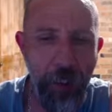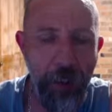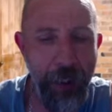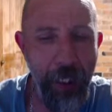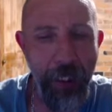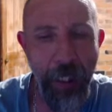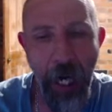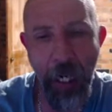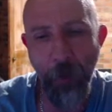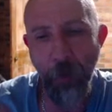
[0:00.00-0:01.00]
is, get
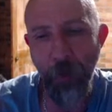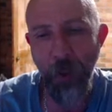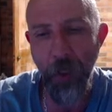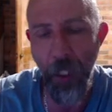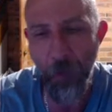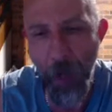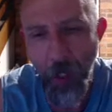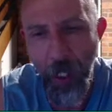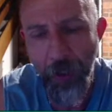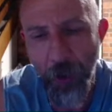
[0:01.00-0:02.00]
names,
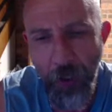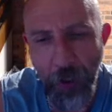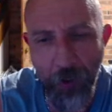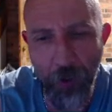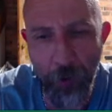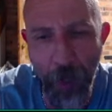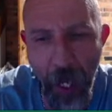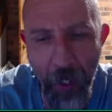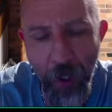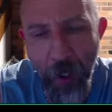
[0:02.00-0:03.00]
email addresses from
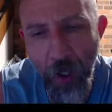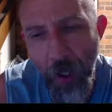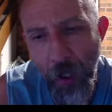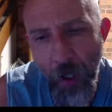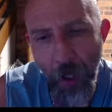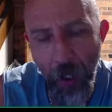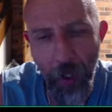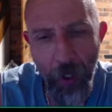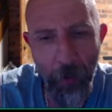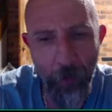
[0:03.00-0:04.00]
that,
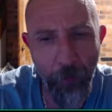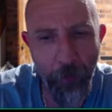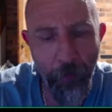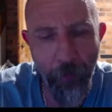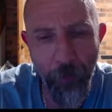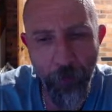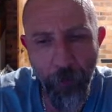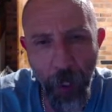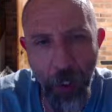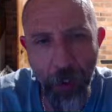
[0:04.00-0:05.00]
and
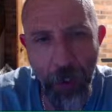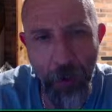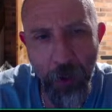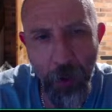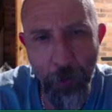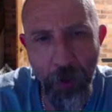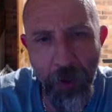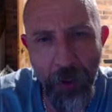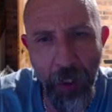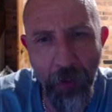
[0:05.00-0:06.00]
then sort of
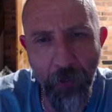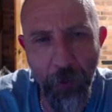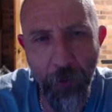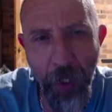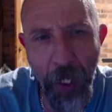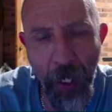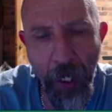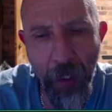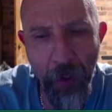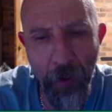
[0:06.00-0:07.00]
proceed from
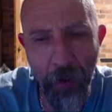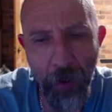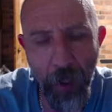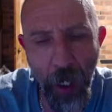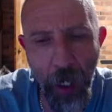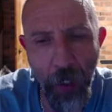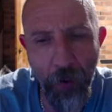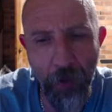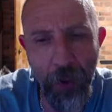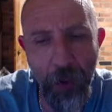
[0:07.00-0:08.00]
there
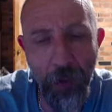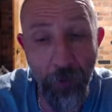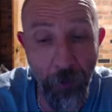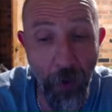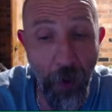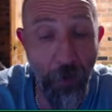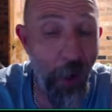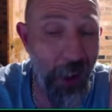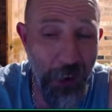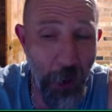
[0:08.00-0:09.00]
and just confirm
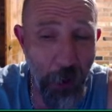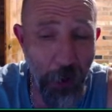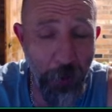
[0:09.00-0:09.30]
via social